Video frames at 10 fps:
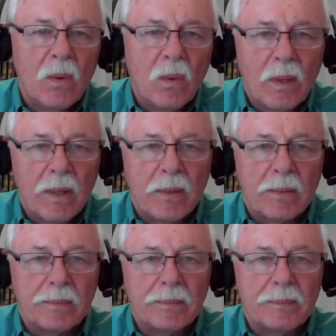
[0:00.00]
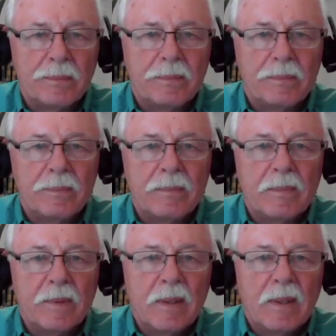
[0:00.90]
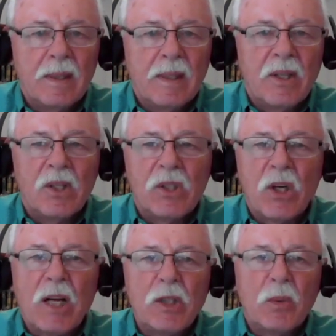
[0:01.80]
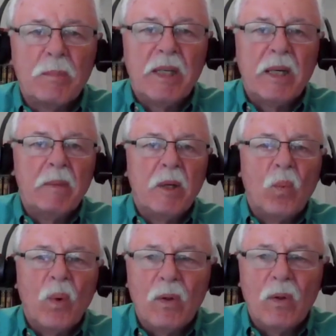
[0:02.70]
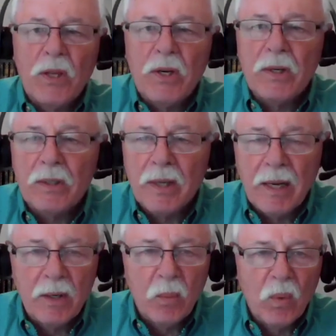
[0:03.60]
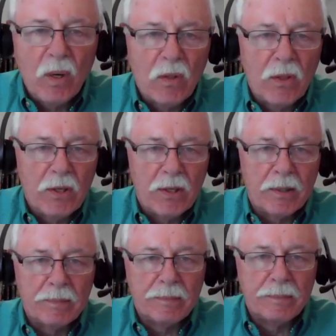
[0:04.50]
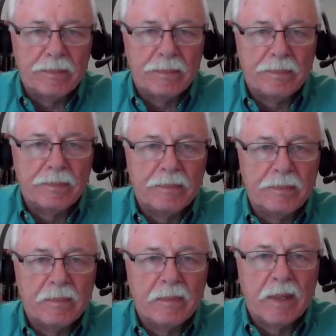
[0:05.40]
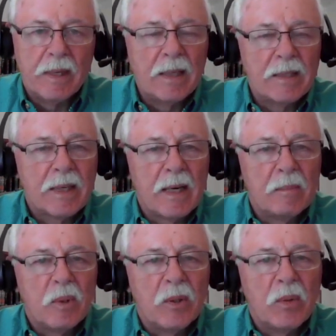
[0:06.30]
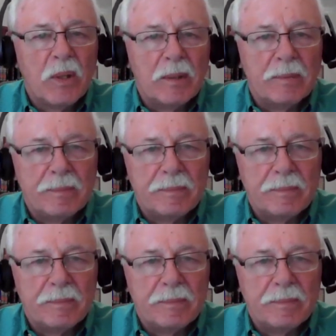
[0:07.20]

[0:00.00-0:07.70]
Oil. The Sauds were becoming wealthier and wealthier as time went on.